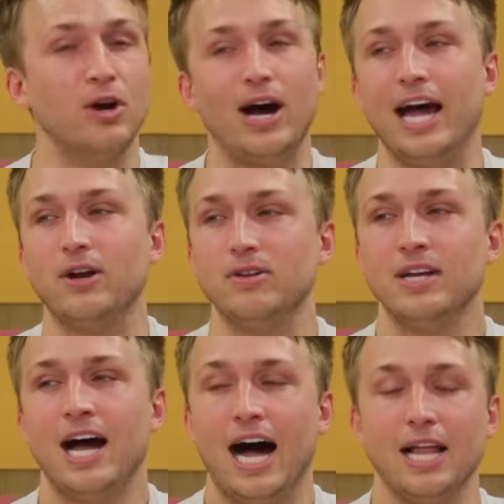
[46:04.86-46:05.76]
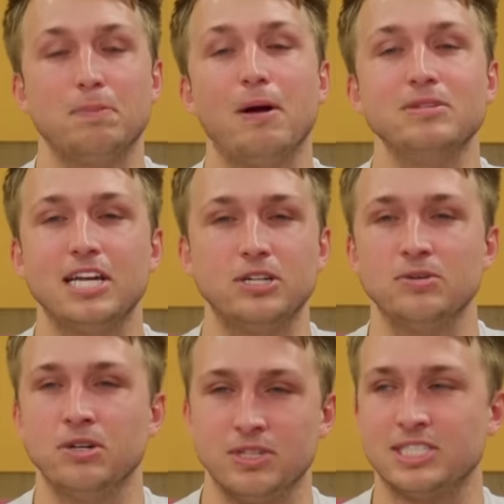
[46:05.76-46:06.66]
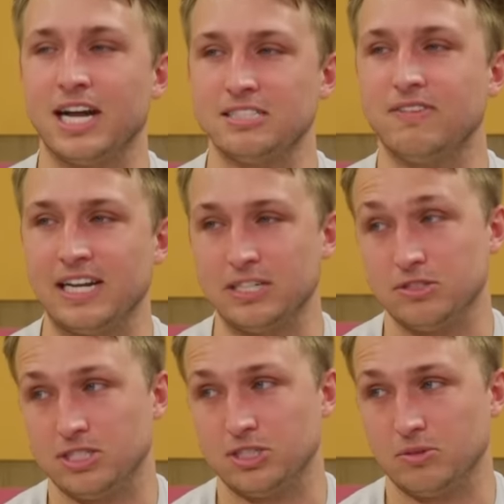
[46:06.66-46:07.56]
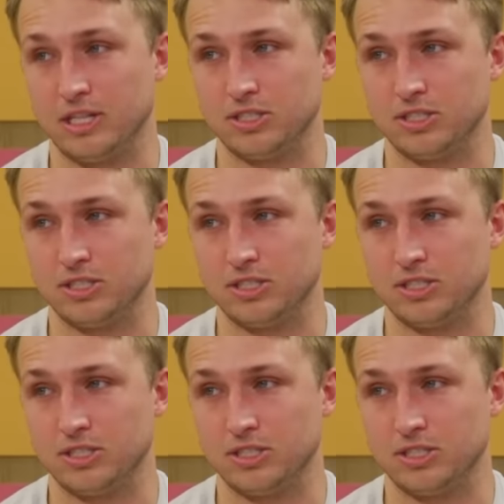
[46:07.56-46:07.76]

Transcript: know. The problem is I don't know this guy's financial situation.